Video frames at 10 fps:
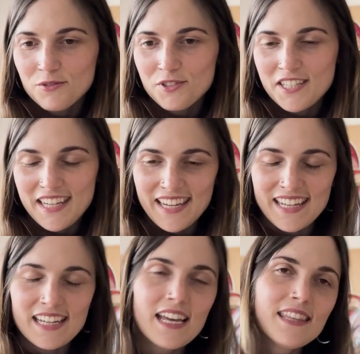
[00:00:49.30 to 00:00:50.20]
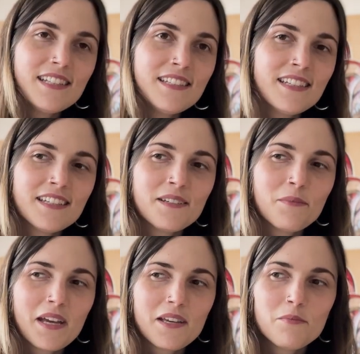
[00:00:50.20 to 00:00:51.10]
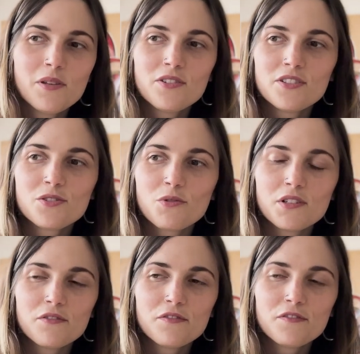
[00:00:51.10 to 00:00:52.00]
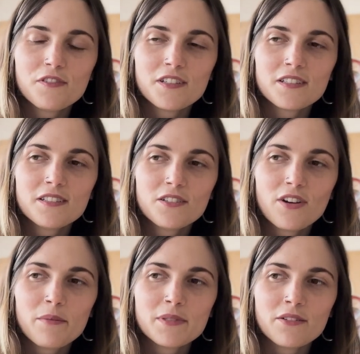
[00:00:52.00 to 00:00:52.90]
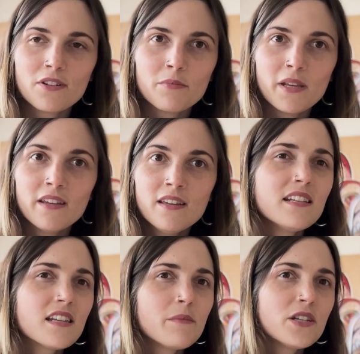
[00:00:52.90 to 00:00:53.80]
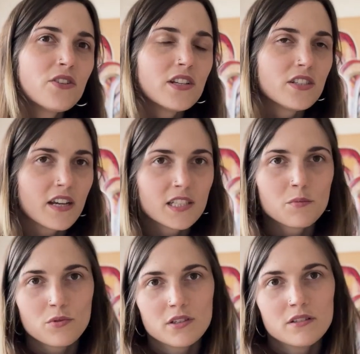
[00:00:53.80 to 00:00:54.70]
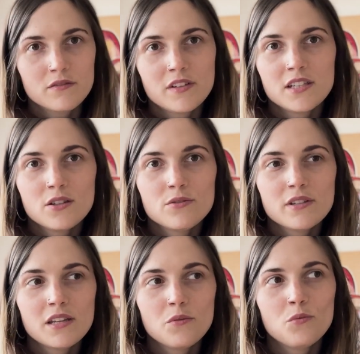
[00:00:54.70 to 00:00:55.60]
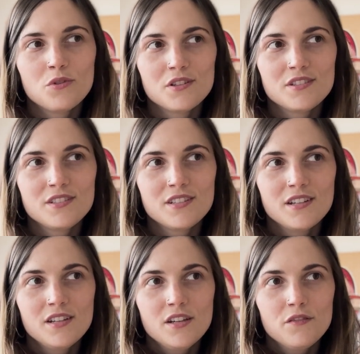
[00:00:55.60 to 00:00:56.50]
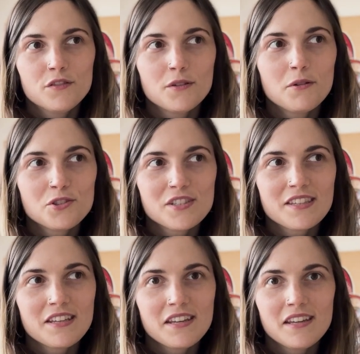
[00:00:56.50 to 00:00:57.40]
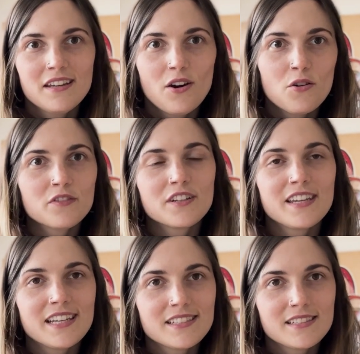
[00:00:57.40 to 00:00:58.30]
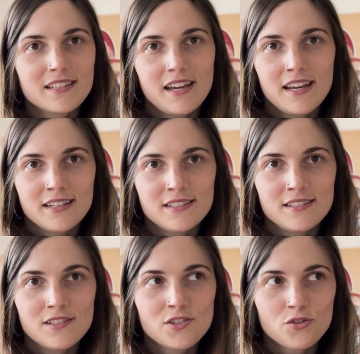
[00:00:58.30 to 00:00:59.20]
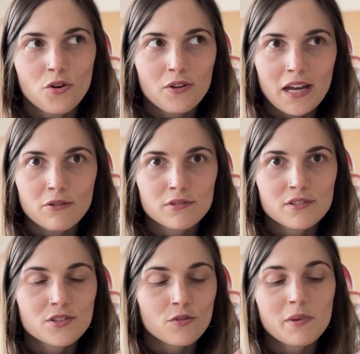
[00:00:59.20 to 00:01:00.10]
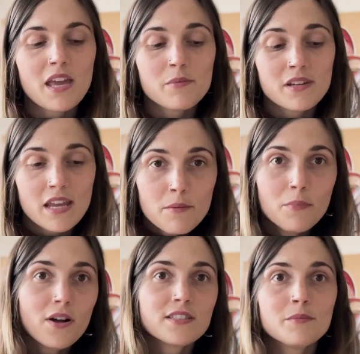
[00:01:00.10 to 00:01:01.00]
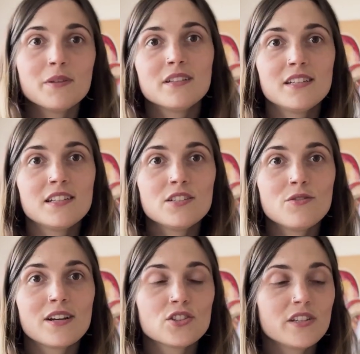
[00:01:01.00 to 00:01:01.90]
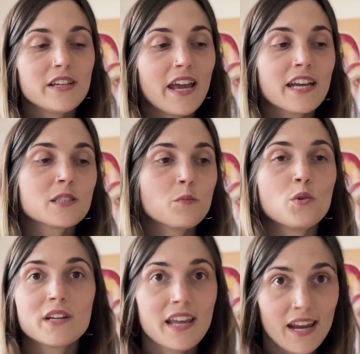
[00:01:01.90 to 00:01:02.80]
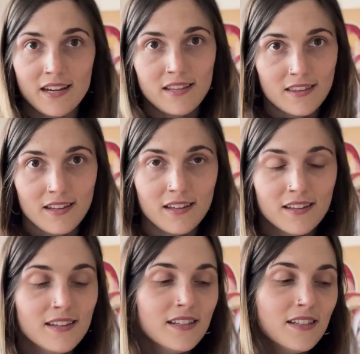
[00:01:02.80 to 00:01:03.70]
routine. And then my computer sort of crapped out on me. Anytime I tried to export video, it would ferociously overheat and stroke out. So it became an impossibility to actually export anything.